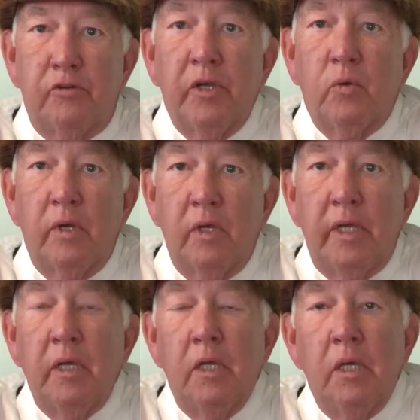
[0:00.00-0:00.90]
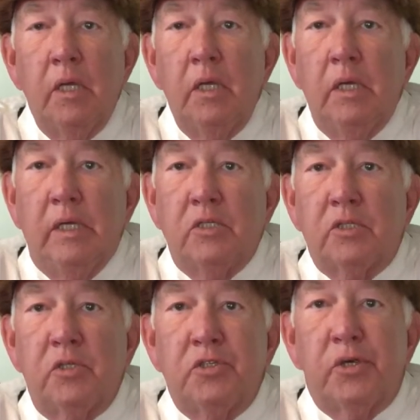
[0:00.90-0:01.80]
frequently is
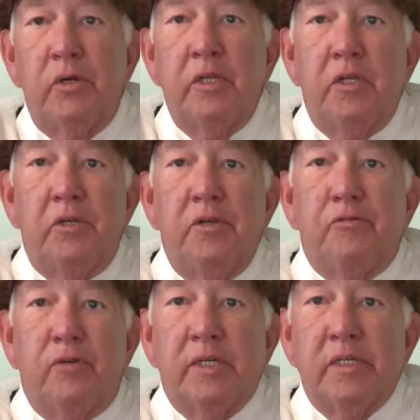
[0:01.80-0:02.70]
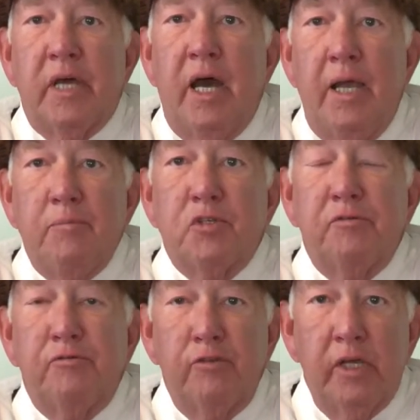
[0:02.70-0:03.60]
concerning the different types
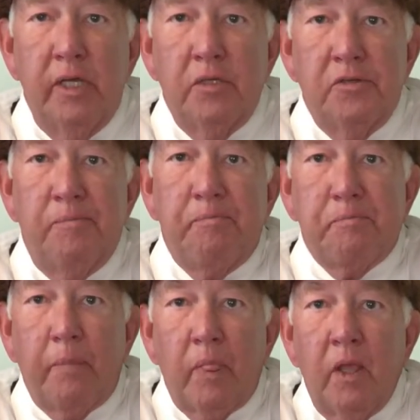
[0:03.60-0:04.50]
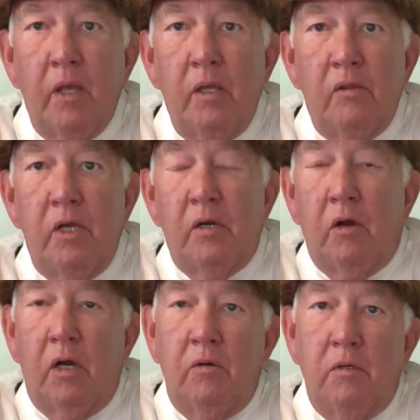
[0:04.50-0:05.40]
of flint. There
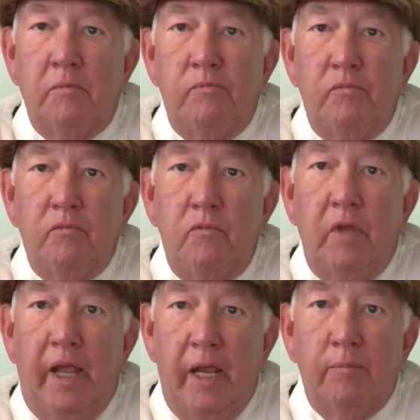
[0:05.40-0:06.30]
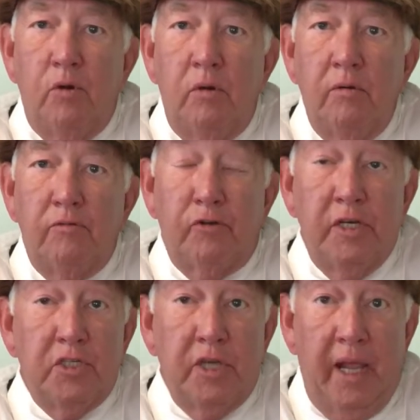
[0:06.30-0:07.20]
are
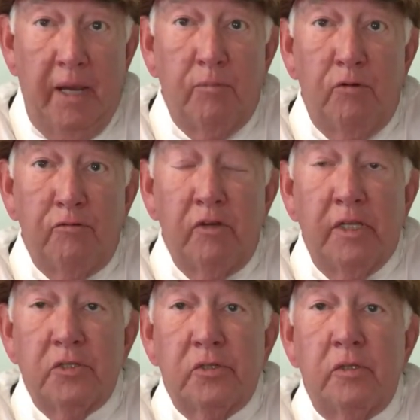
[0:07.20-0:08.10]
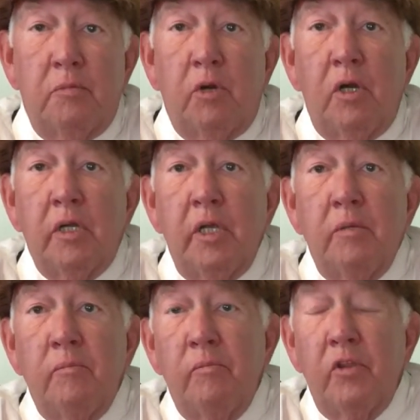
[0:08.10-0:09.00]
French amber flints on the
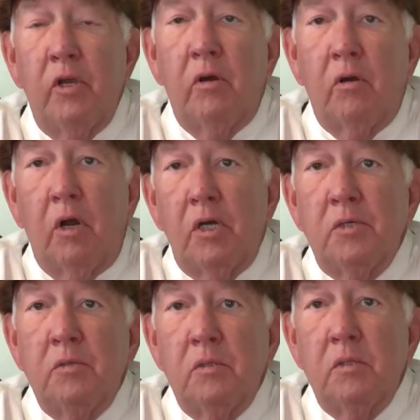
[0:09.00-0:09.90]
market. There are